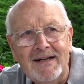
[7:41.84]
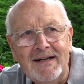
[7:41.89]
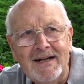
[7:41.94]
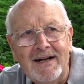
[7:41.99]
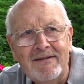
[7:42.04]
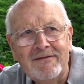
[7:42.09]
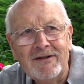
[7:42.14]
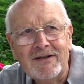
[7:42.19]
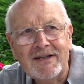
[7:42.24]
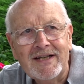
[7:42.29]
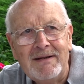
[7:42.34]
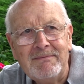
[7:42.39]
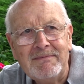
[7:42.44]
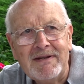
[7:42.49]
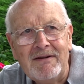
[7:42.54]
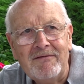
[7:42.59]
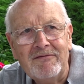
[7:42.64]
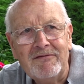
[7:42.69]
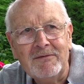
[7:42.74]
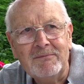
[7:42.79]
After I came
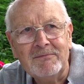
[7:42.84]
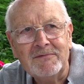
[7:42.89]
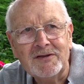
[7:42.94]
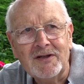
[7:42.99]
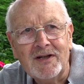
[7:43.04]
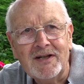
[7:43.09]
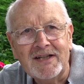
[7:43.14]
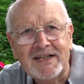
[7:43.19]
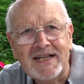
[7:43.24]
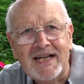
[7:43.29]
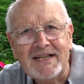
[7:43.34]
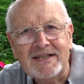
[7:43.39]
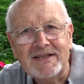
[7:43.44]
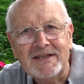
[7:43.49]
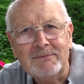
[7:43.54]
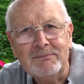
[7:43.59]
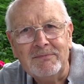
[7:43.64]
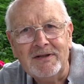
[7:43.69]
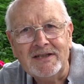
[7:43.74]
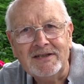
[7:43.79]
down from trying to get to
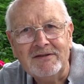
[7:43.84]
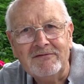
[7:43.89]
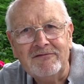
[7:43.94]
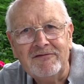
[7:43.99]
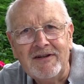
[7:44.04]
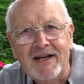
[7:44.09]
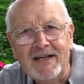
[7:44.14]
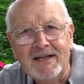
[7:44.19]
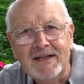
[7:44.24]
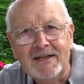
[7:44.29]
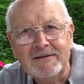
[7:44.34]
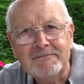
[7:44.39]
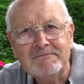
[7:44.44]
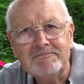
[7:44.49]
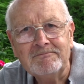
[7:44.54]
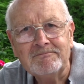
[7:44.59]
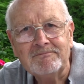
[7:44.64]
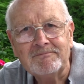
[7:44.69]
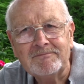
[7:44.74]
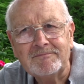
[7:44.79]
the bridge and failing,
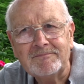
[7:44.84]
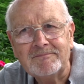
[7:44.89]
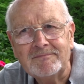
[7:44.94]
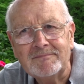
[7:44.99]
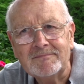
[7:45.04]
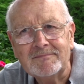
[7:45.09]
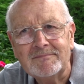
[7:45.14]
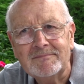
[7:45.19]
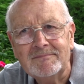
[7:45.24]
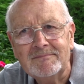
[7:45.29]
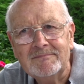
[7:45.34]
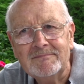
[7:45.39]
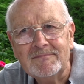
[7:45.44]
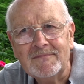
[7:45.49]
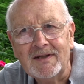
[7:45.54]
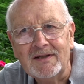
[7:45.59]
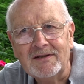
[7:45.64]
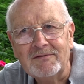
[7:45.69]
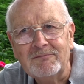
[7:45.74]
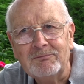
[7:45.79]

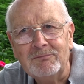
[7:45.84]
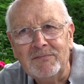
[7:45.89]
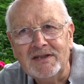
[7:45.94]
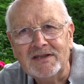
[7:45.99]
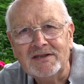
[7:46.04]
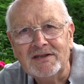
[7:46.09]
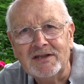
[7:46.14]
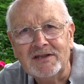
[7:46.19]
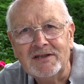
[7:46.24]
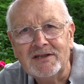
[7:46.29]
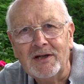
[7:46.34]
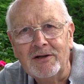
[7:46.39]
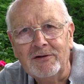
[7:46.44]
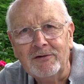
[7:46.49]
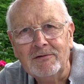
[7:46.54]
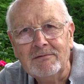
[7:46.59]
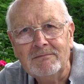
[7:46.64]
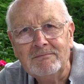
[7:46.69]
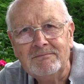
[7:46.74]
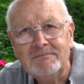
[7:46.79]
the bridge to
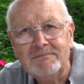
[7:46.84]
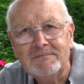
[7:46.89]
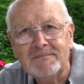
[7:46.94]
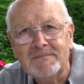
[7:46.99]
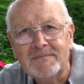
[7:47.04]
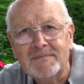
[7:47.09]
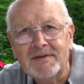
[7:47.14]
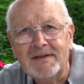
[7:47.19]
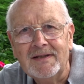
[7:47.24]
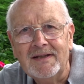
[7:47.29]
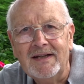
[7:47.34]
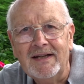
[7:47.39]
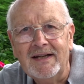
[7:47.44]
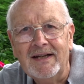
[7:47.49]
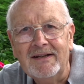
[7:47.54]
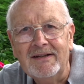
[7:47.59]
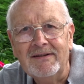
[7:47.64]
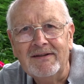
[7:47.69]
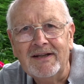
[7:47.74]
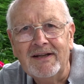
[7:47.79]
tunnel,
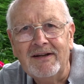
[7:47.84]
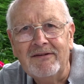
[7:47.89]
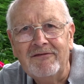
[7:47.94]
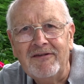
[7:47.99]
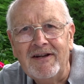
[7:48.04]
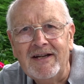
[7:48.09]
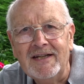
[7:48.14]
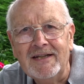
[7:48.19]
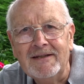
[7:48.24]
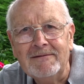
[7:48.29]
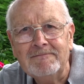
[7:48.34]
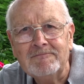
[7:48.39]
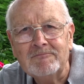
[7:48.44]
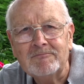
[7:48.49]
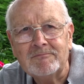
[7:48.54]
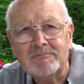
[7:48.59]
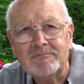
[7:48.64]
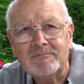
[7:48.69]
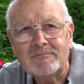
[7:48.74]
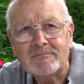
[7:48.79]
and uh, failing,
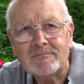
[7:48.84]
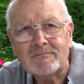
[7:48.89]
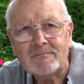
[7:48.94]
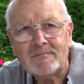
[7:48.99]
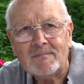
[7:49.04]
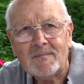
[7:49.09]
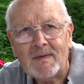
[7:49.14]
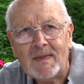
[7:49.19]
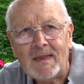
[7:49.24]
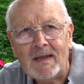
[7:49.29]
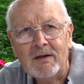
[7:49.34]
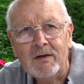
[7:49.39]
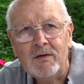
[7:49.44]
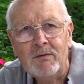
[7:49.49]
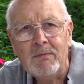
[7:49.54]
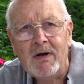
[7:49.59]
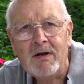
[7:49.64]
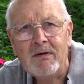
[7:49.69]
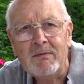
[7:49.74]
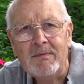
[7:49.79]
you
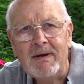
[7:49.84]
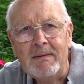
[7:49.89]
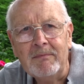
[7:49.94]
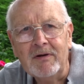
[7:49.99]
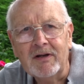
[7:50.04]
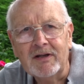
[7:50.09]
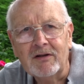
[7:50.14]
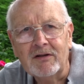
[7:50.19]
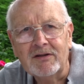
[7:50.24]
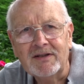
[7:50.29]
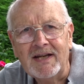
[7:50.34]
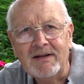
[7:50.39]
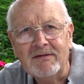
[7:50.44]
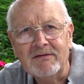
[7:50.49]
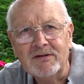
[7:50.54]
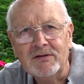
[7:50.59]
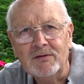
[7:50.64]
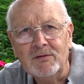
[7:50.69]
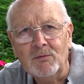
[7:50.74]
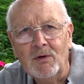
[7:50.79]
might remember I got
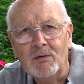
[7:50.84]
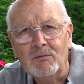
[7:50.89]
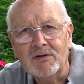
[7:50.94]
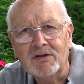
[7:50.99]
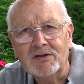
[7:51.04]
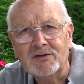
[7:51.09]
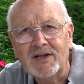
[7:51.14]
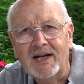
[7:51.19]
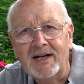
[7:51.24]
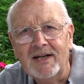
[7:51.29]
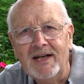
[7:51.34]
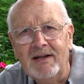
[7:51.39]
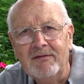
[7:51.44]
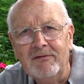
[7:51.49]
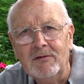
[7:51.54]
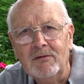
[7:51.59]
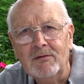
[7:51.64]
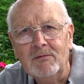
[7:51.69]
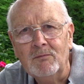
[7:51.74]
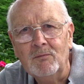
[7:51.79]
down to what was track
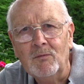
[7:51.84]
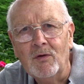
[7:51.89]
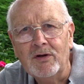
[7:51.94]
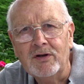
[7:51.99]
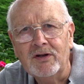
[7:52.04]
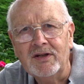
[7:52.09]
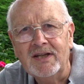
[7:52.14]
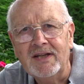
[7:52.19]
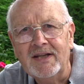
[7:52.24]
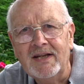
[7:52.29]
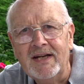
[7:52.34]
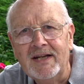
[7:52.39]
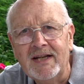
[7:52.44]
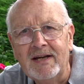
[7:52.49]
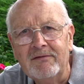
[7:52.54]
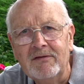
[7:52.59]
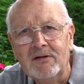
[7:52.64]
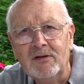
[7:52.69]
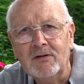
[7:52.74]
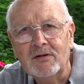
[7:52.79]
level, wandered in there to
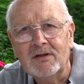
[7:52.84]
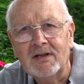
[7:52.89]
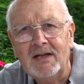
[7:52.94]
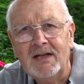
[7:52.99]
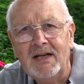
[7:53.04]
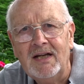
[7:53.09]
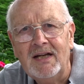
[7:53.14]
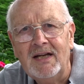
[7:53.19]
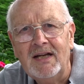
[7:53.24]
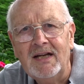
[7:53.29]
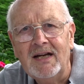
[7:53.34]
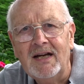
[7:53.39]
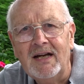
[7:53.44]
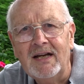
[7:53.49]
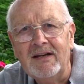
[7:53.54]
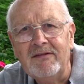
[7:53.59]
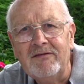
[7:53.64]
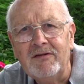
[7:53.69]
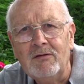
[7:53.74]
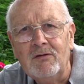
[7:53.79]
have a look,
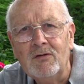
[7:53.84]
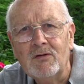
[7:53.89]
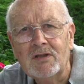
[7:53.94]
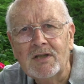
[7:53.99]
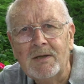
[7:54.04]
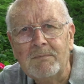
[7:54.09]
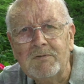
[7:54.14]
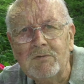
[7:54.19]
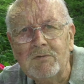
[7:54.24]
and if you looked up